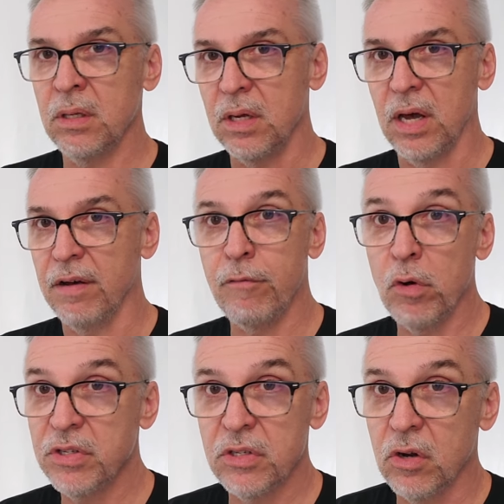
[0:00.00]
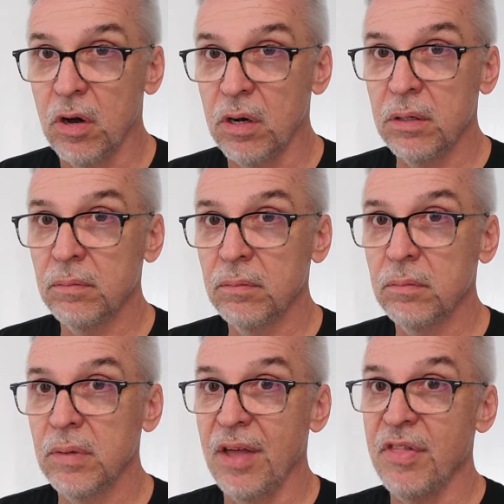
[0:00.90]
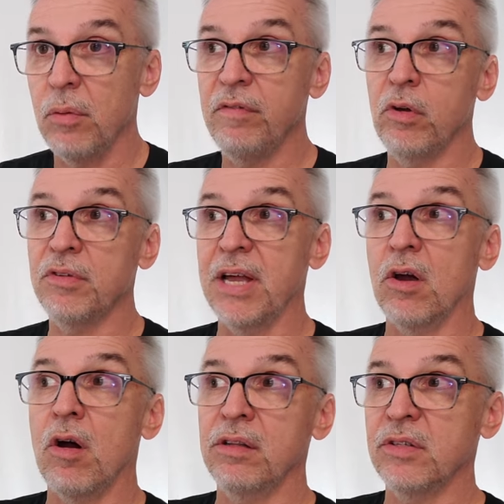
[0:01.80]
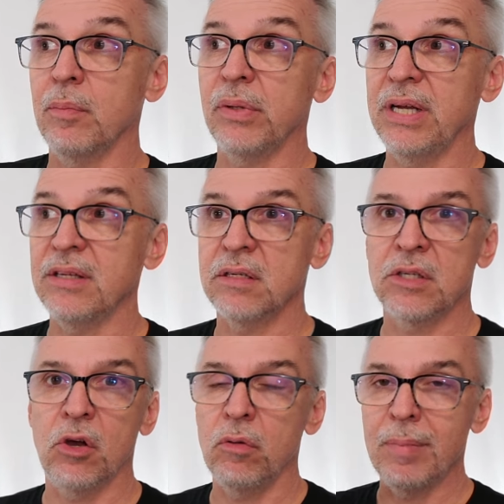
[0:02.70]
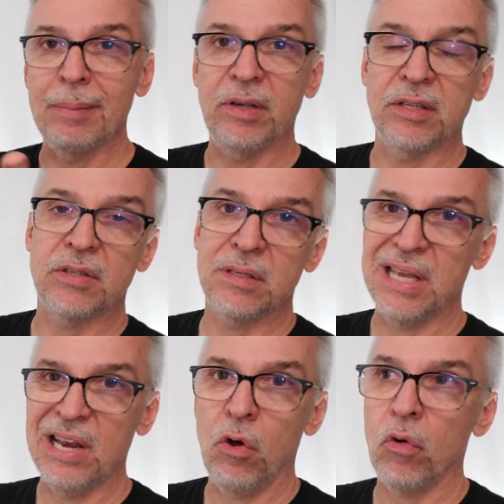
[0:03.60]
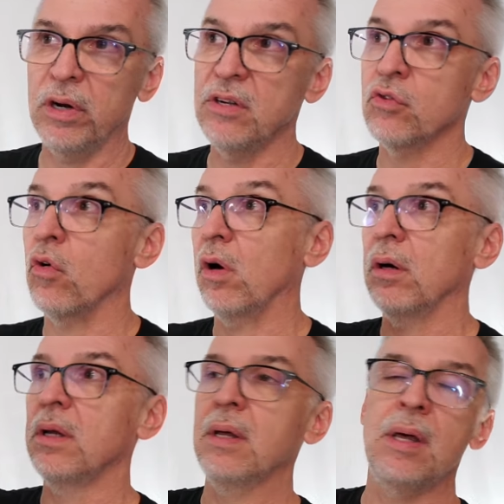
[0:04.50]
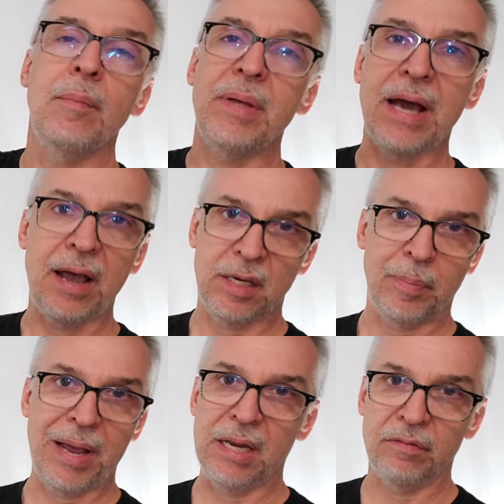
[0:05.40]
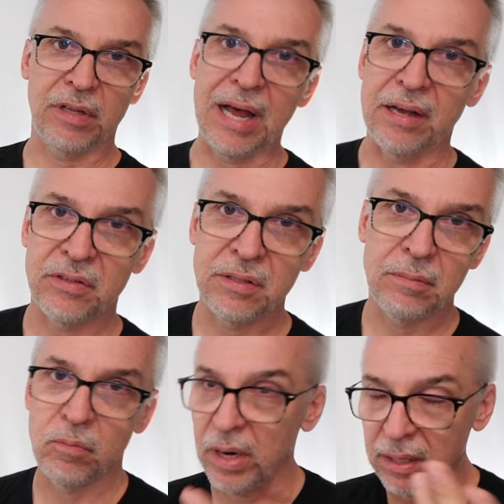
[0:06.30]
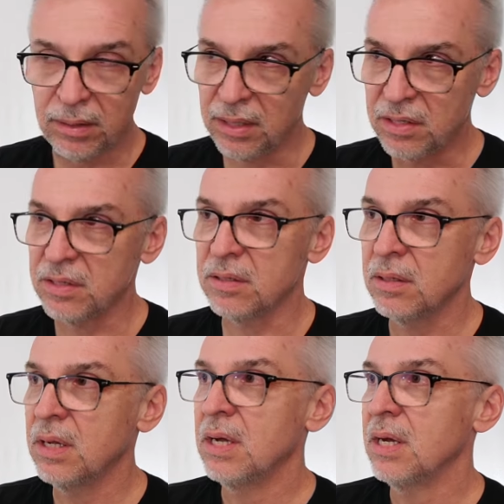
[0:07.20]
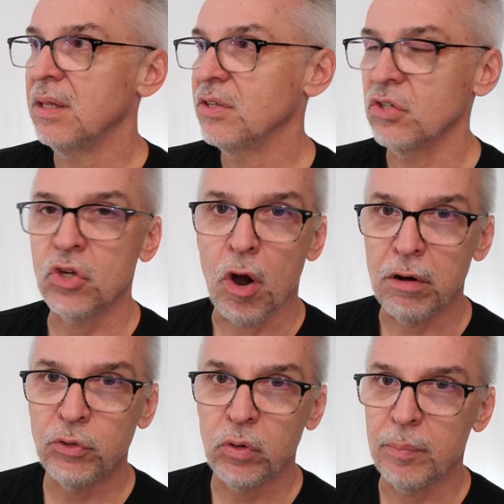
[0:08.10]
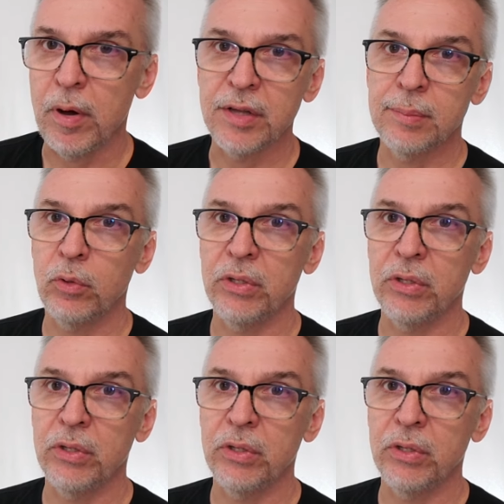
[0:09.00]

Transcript: uh, forces a card and then reveals that card in some place. So maybe it's in an orange or behind a pane of glass, right? This is, this is card to an impossible